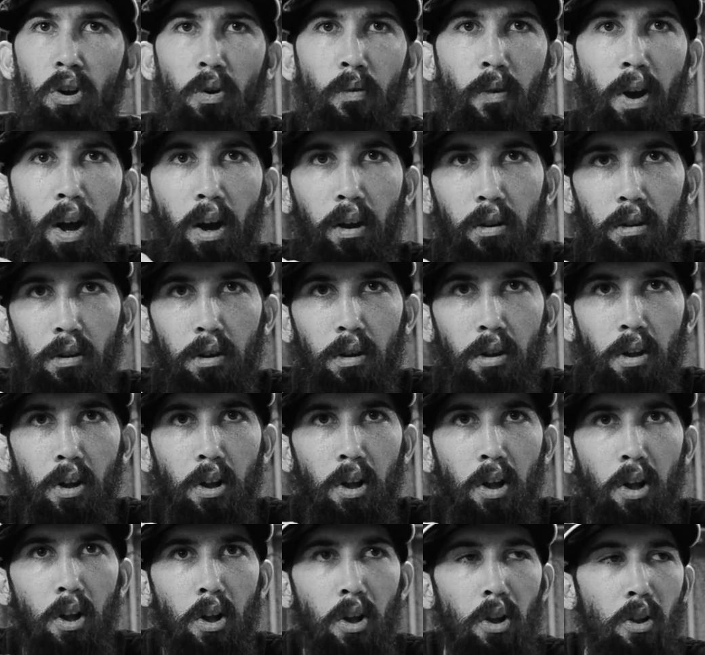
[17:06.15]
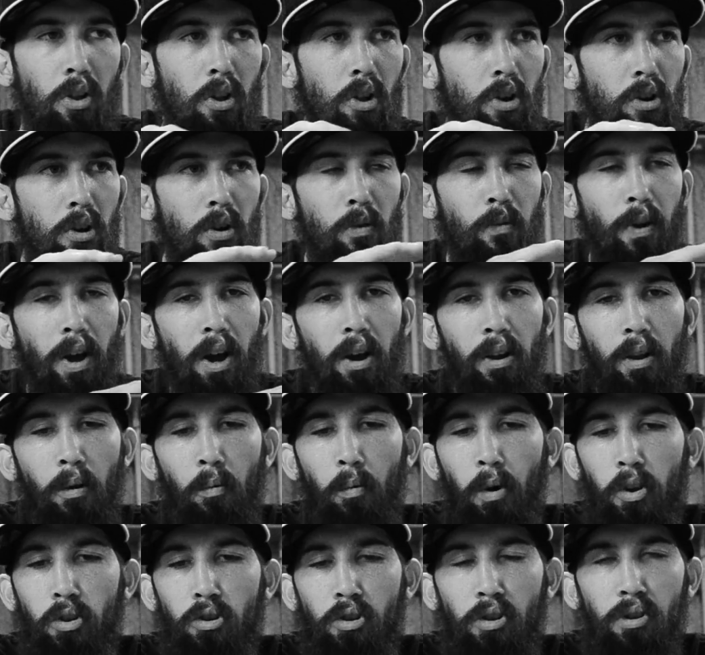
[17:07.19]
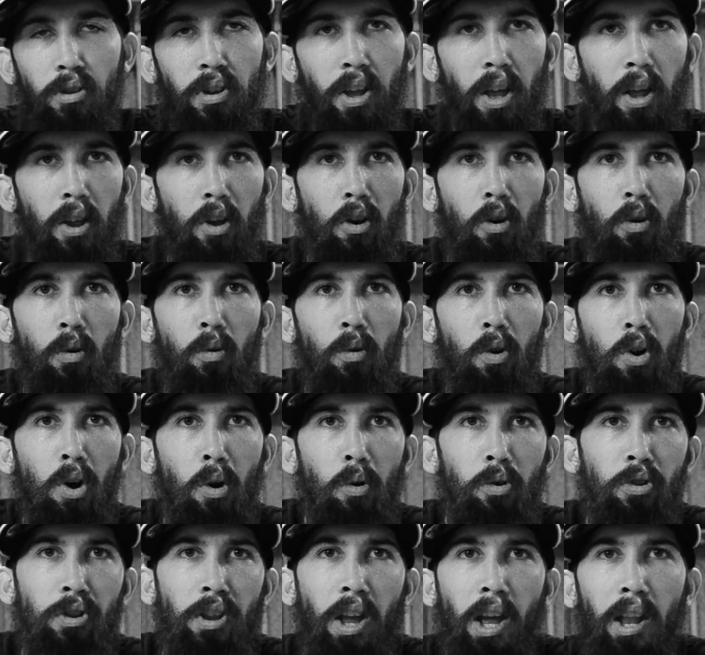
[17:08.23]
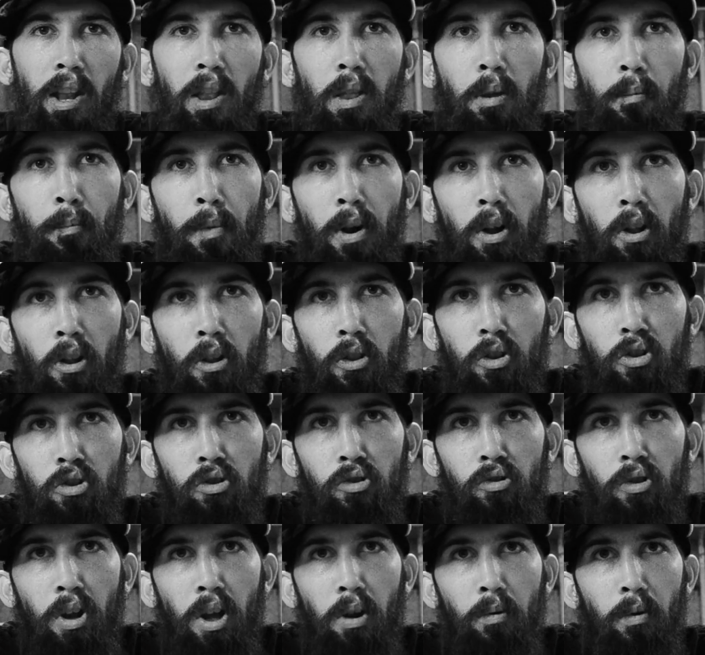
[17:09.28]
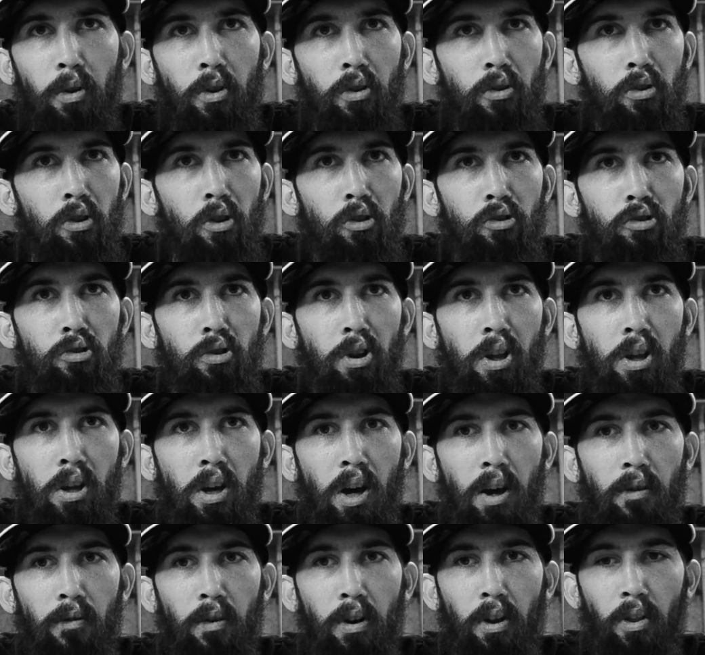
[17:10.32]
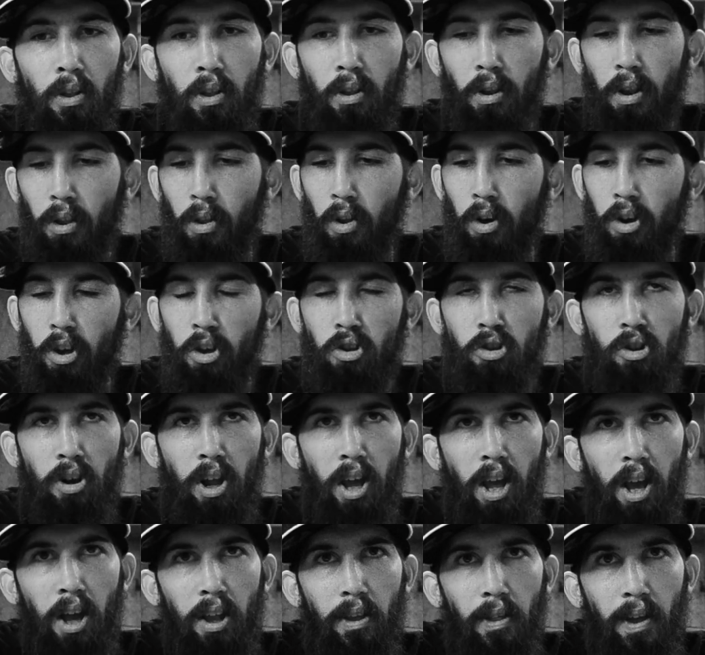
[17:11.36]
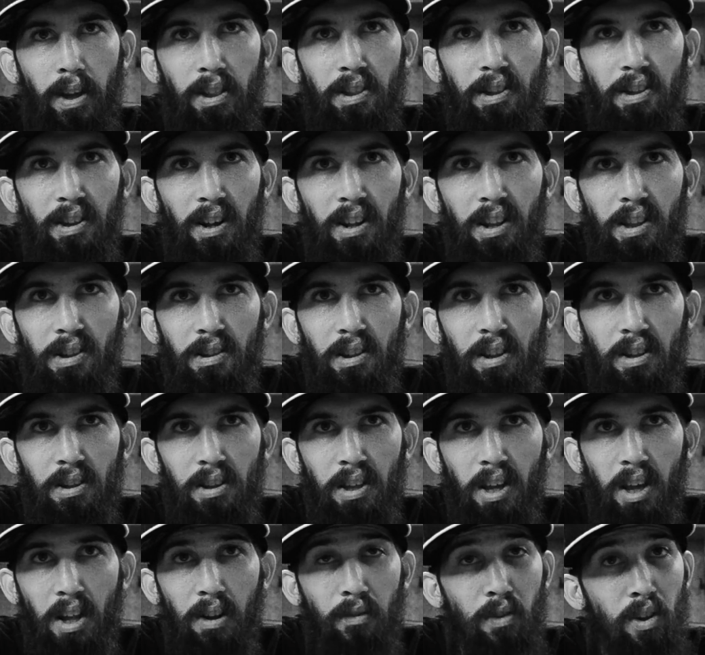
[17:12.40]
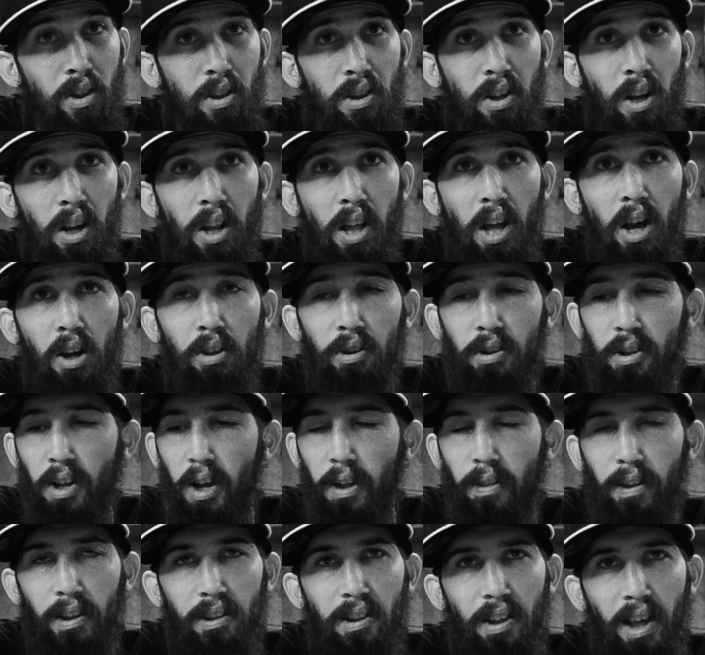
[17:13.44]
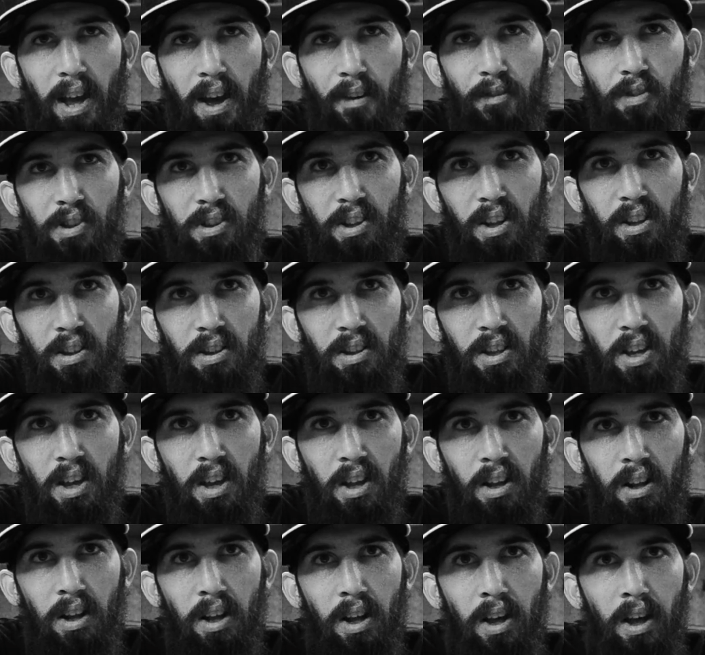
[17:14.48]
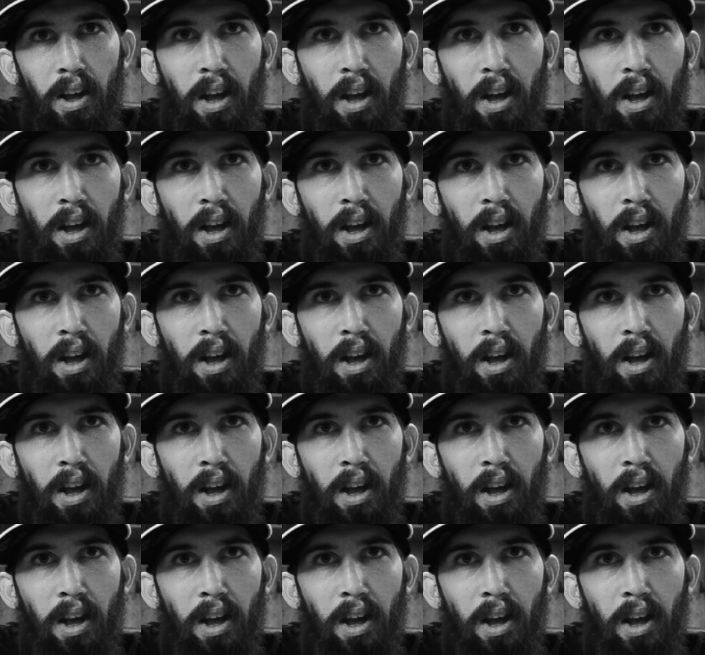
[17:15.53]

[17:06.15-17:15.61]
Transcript: around. Look around at what you're seeing. Go stand in the middle of the street where there's no tree cover and look at your hand, and that's sunny 16 if it's sunny outside. That's F16.